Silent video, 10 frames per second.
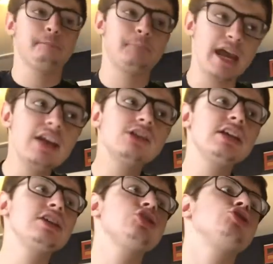
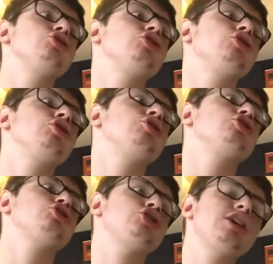Bayley,
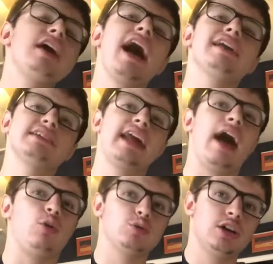she has an out.